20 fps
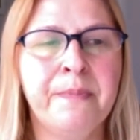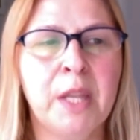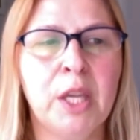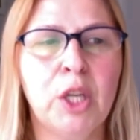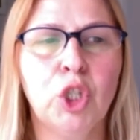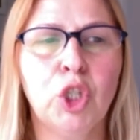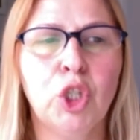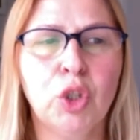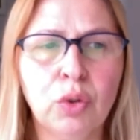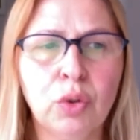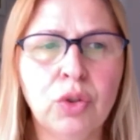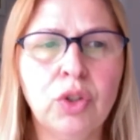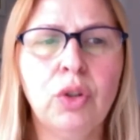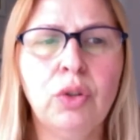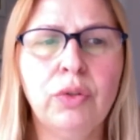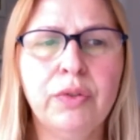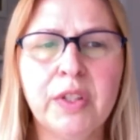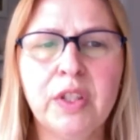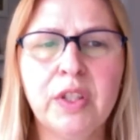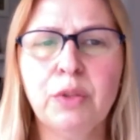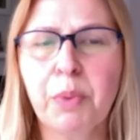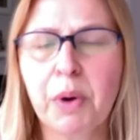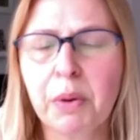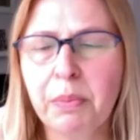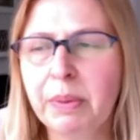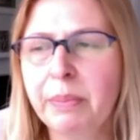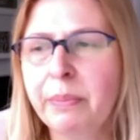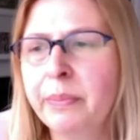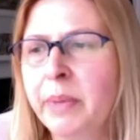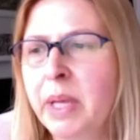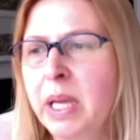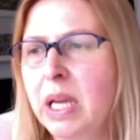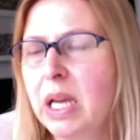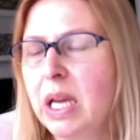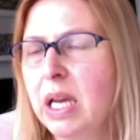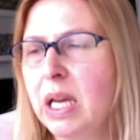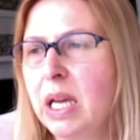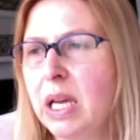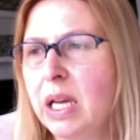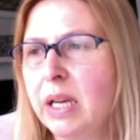Sean solves this problem
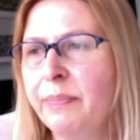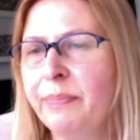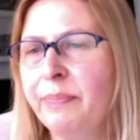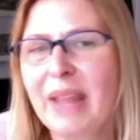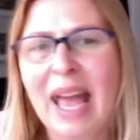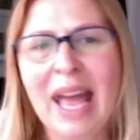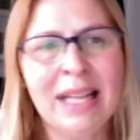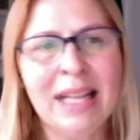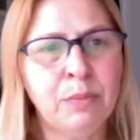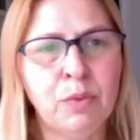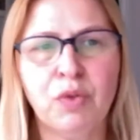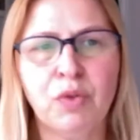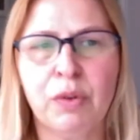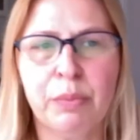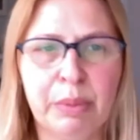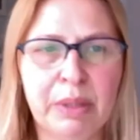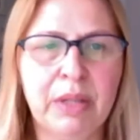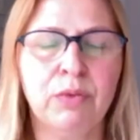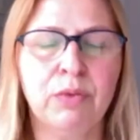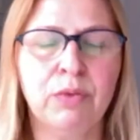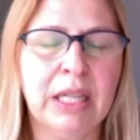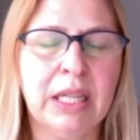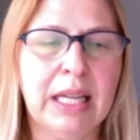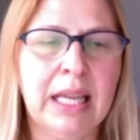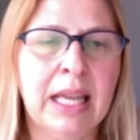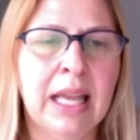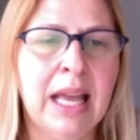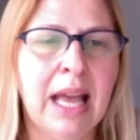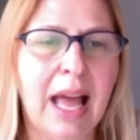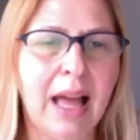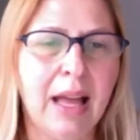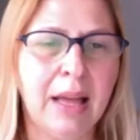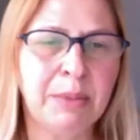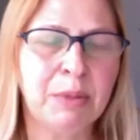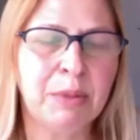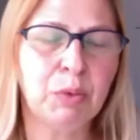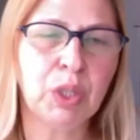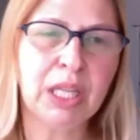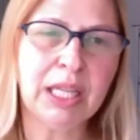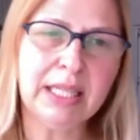admirably, really. I
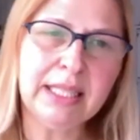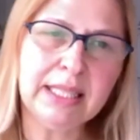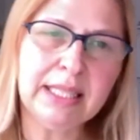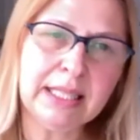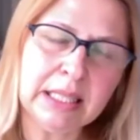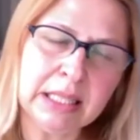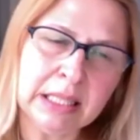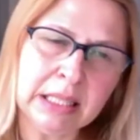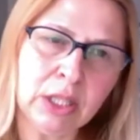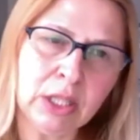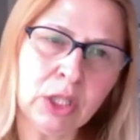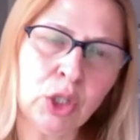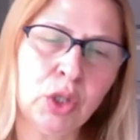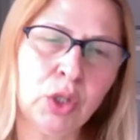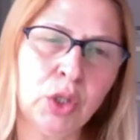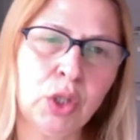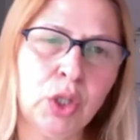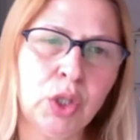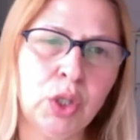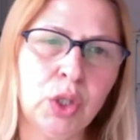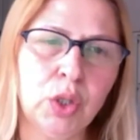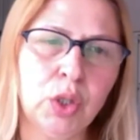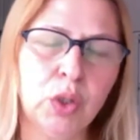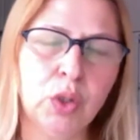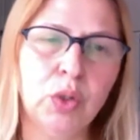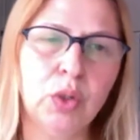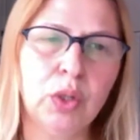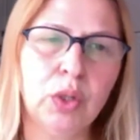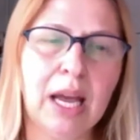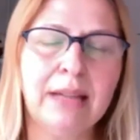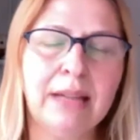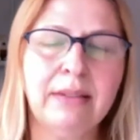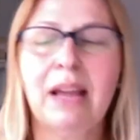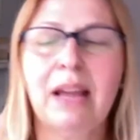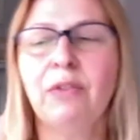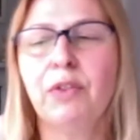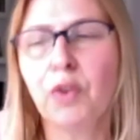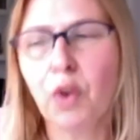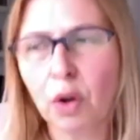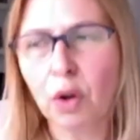mean, what he decides to do, and
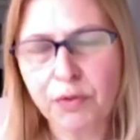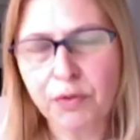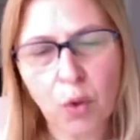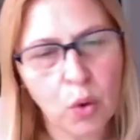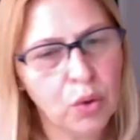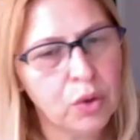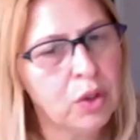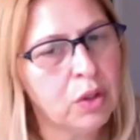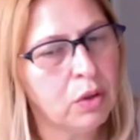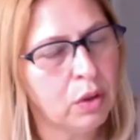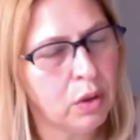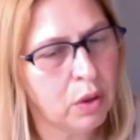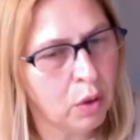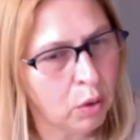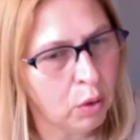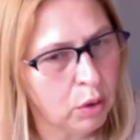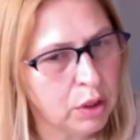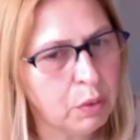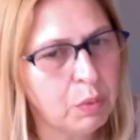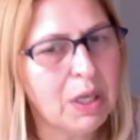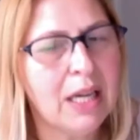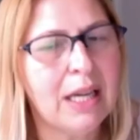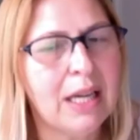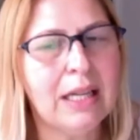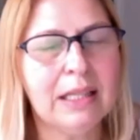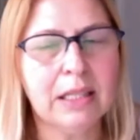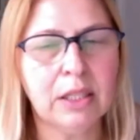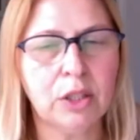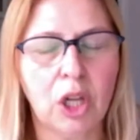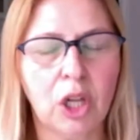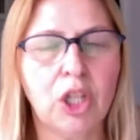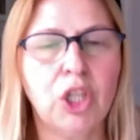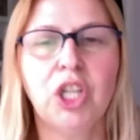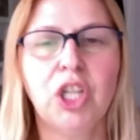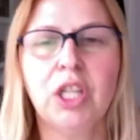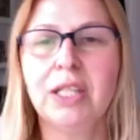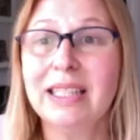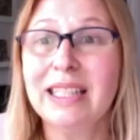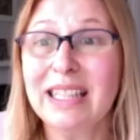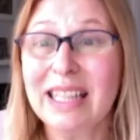of course, all the while
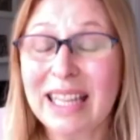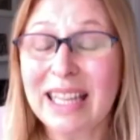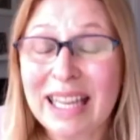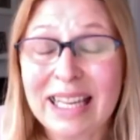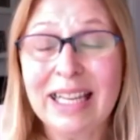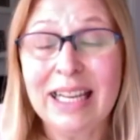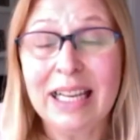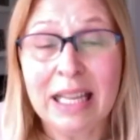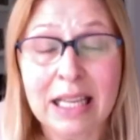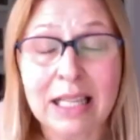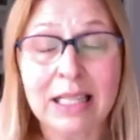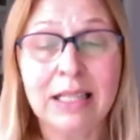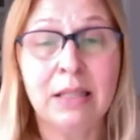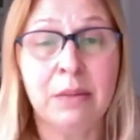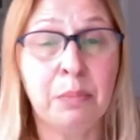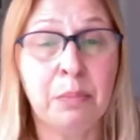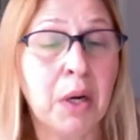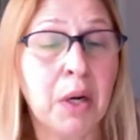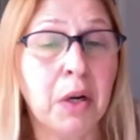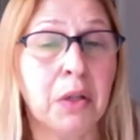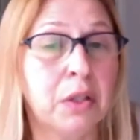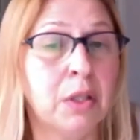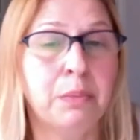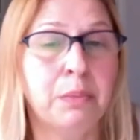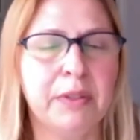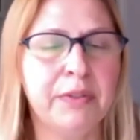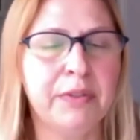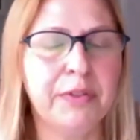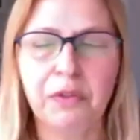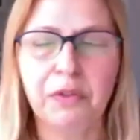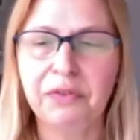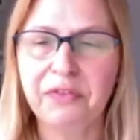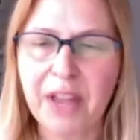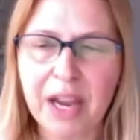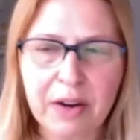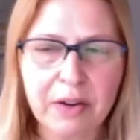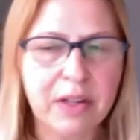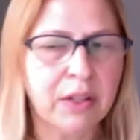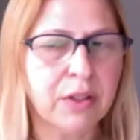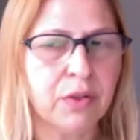acknowledging that it is impossible for
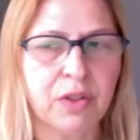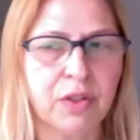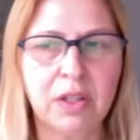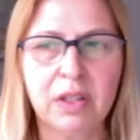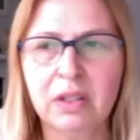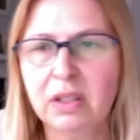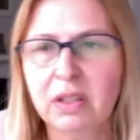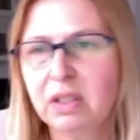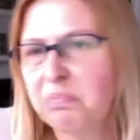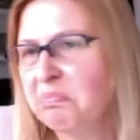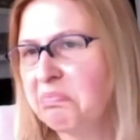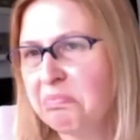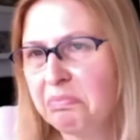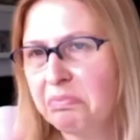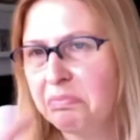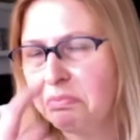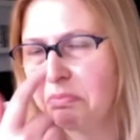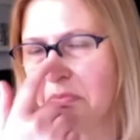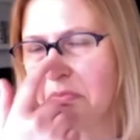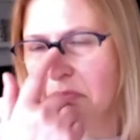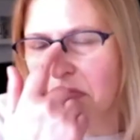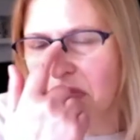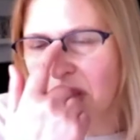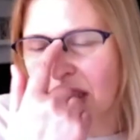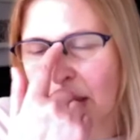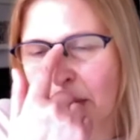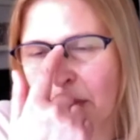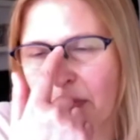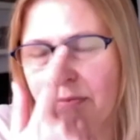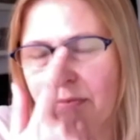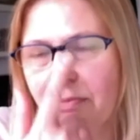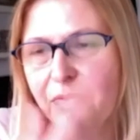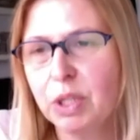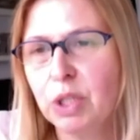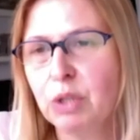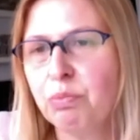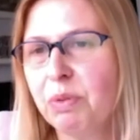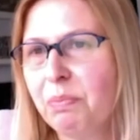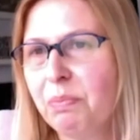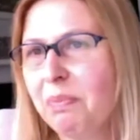various reasons, some of
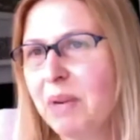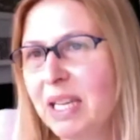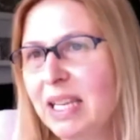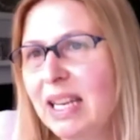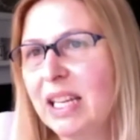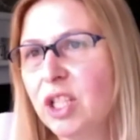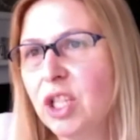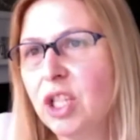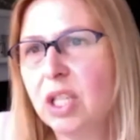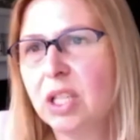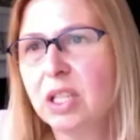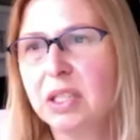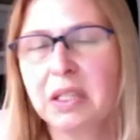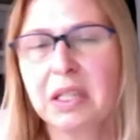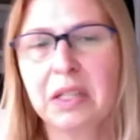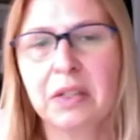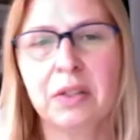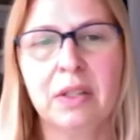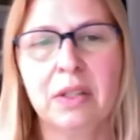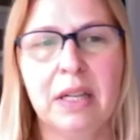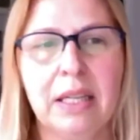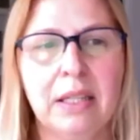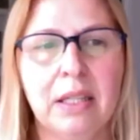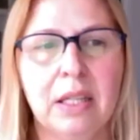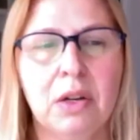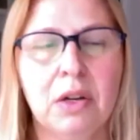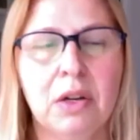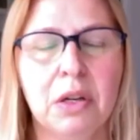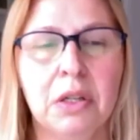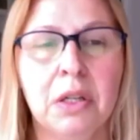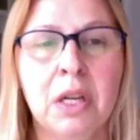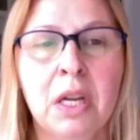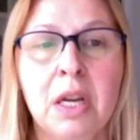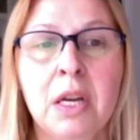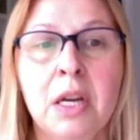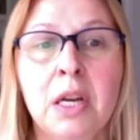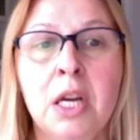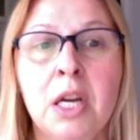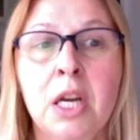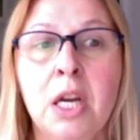which we might actually discuss later on,
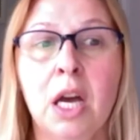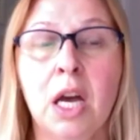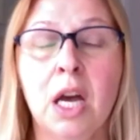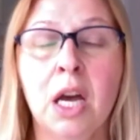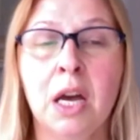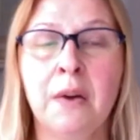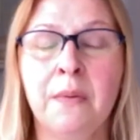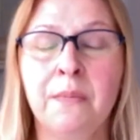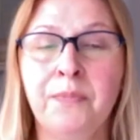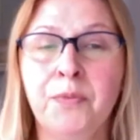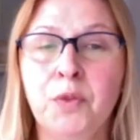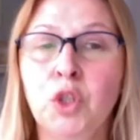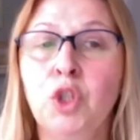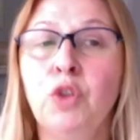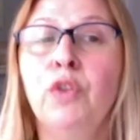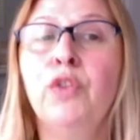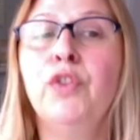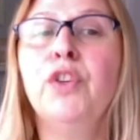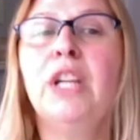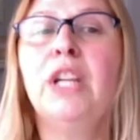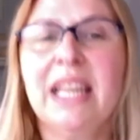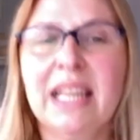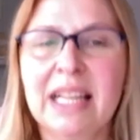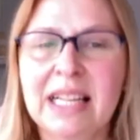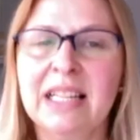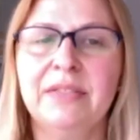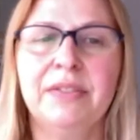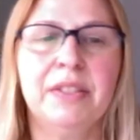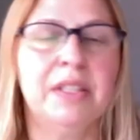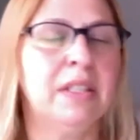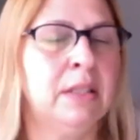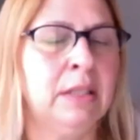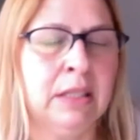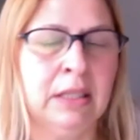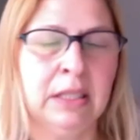to fully cover